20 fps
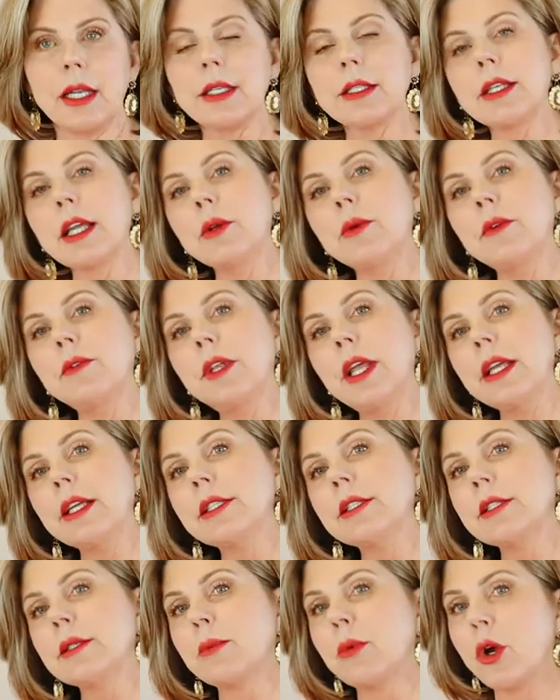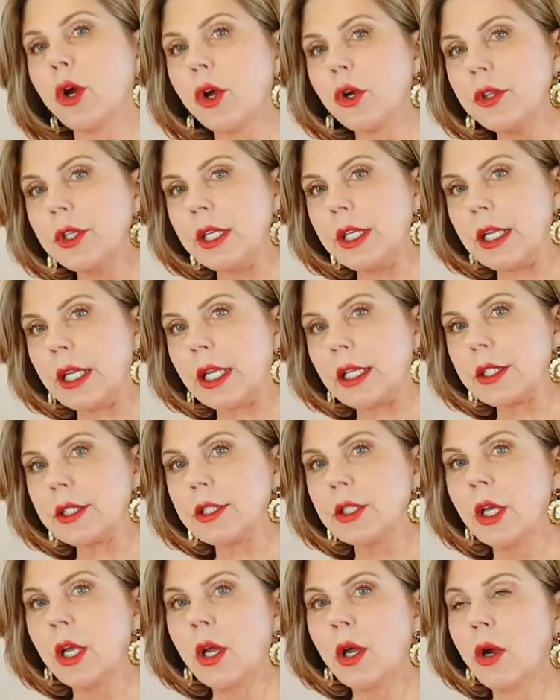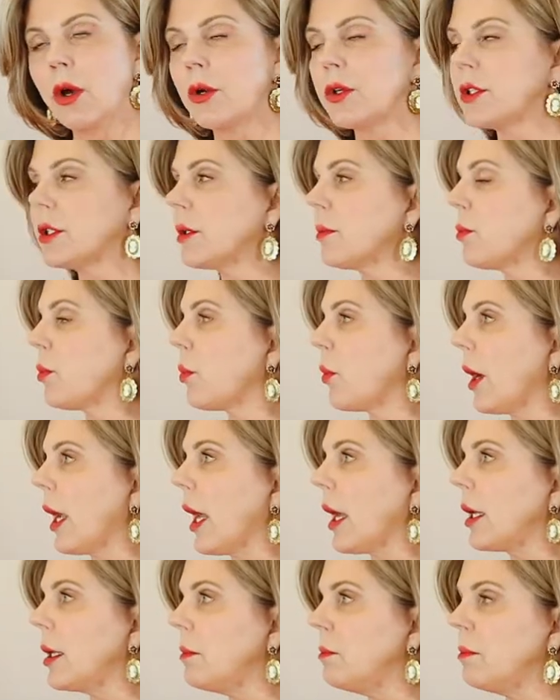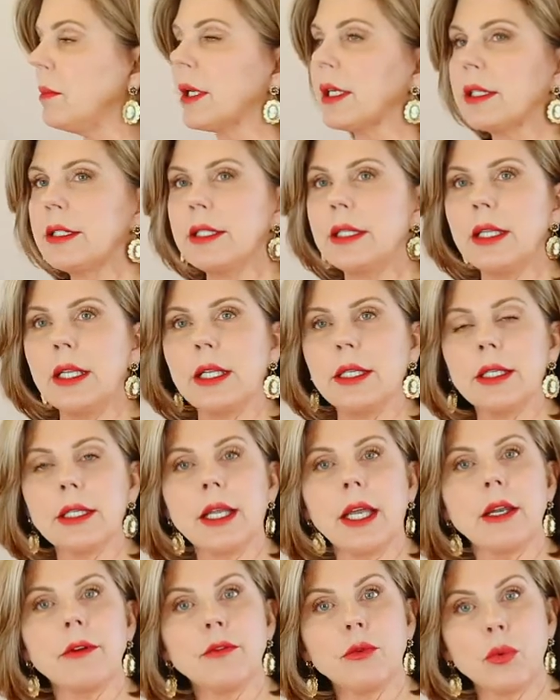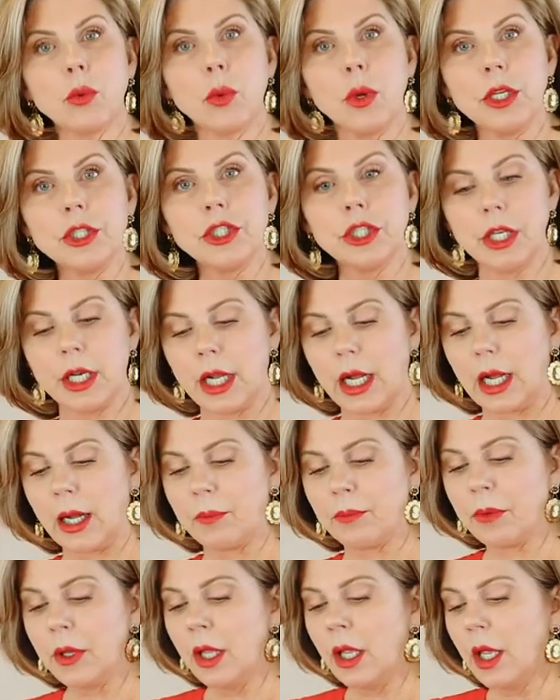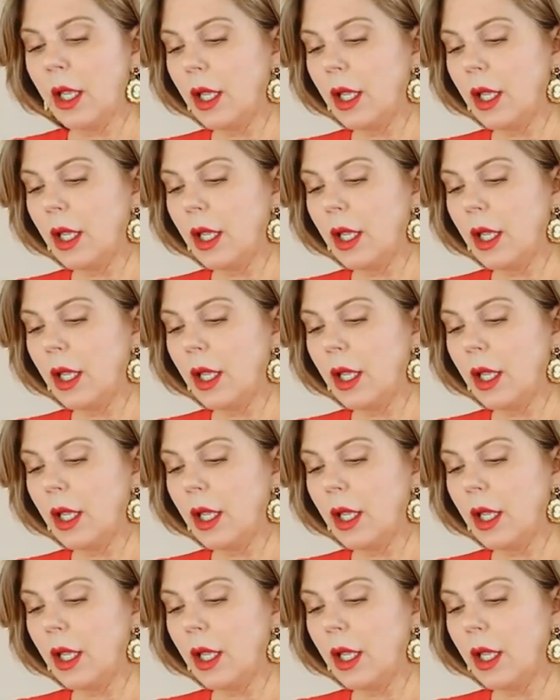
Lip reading: It's like we've taken some earthiness or some brown and mixed it in to kind of rich it up.